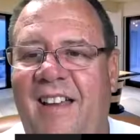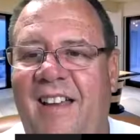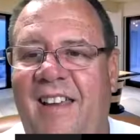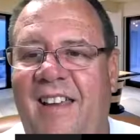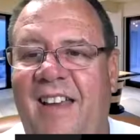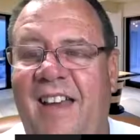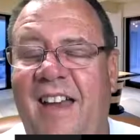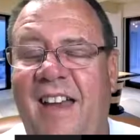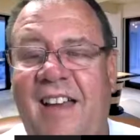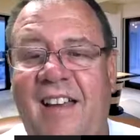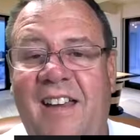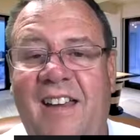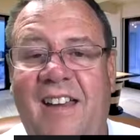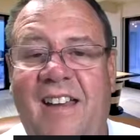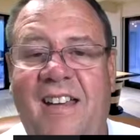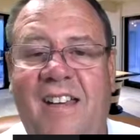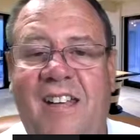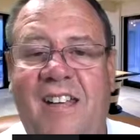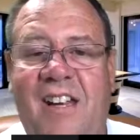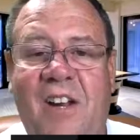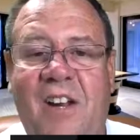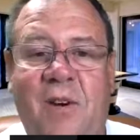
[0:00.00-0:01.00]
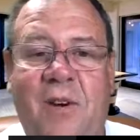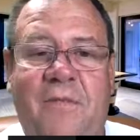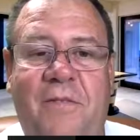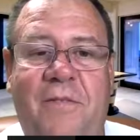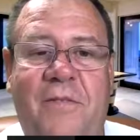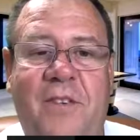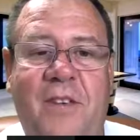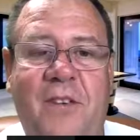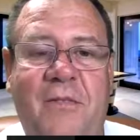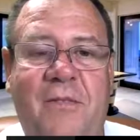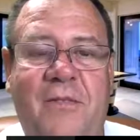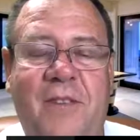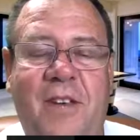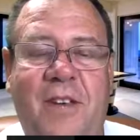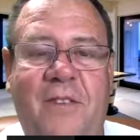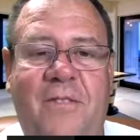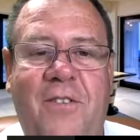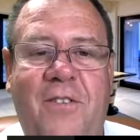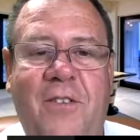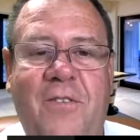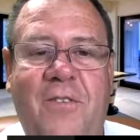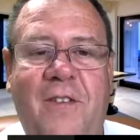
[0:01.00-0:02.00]
Yeah, and if
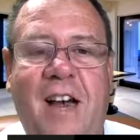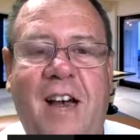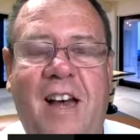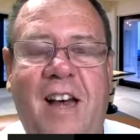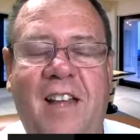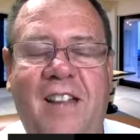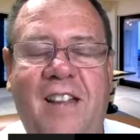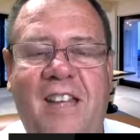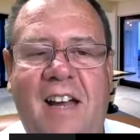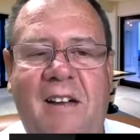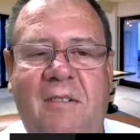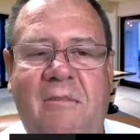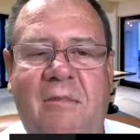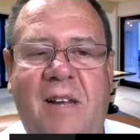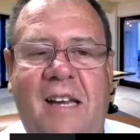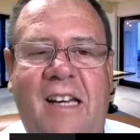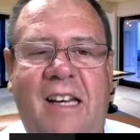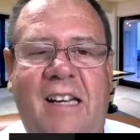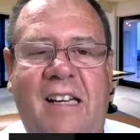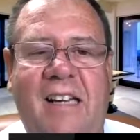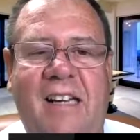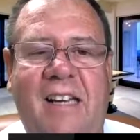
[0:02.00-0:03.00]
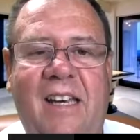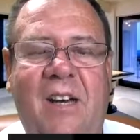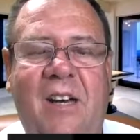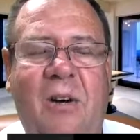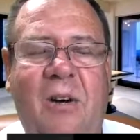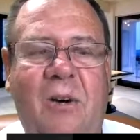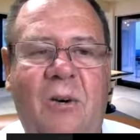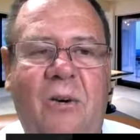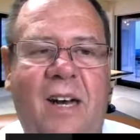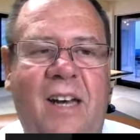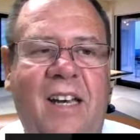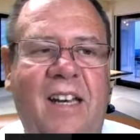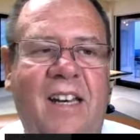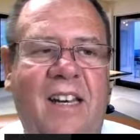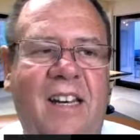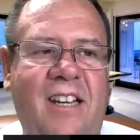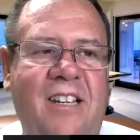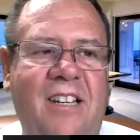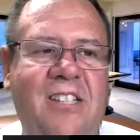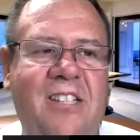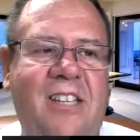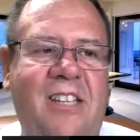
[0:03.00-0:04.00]
you've got that ready to go, I can
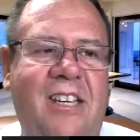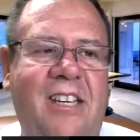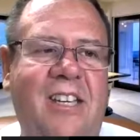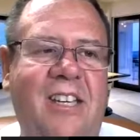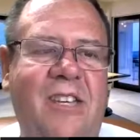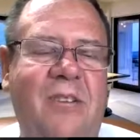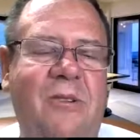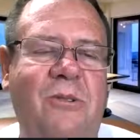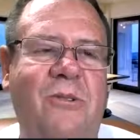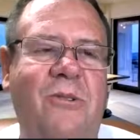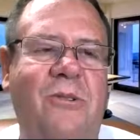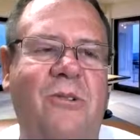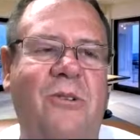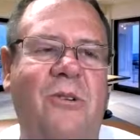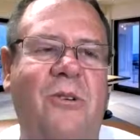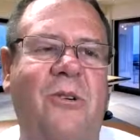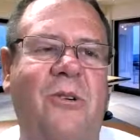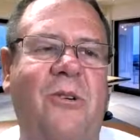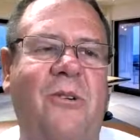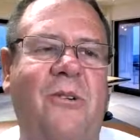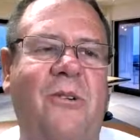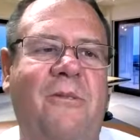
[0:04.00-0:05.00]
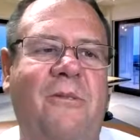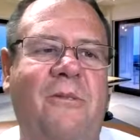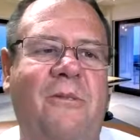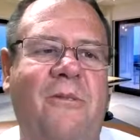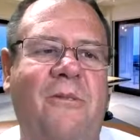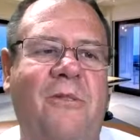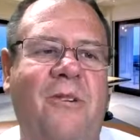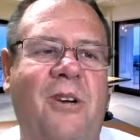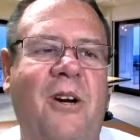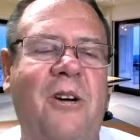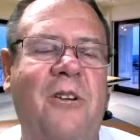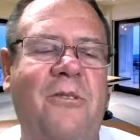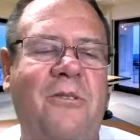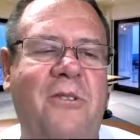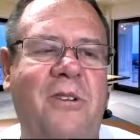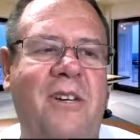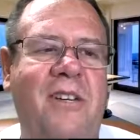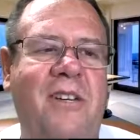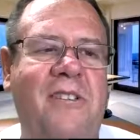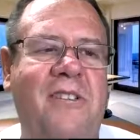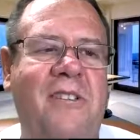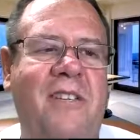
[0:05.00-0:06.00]
actually use your
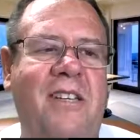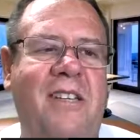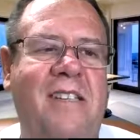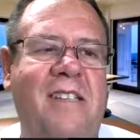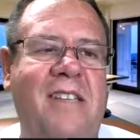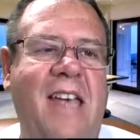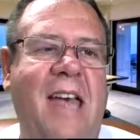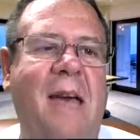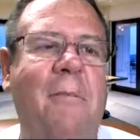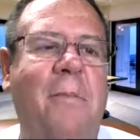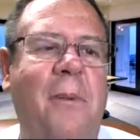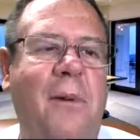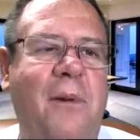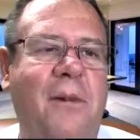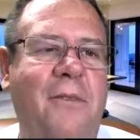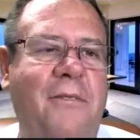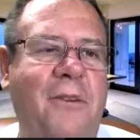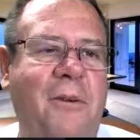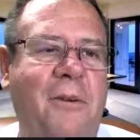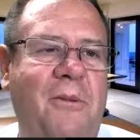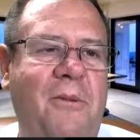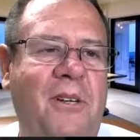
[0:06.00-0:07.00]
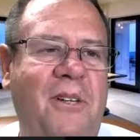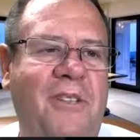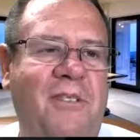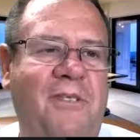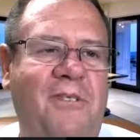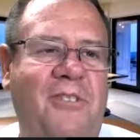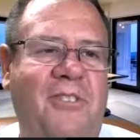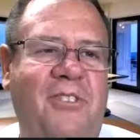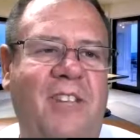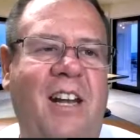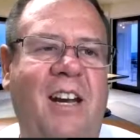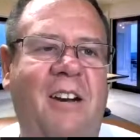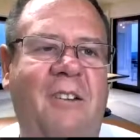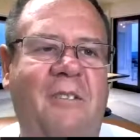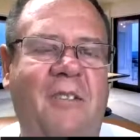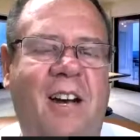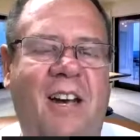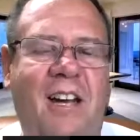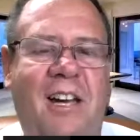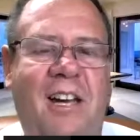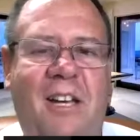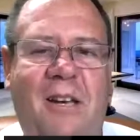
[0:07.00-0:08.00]
Kartra as an example if you want to set it
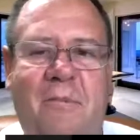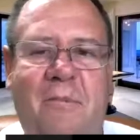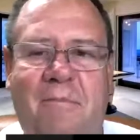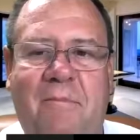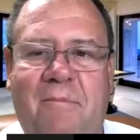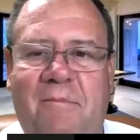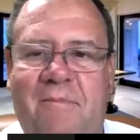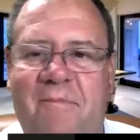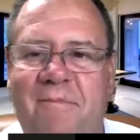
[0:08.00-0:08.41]
right up.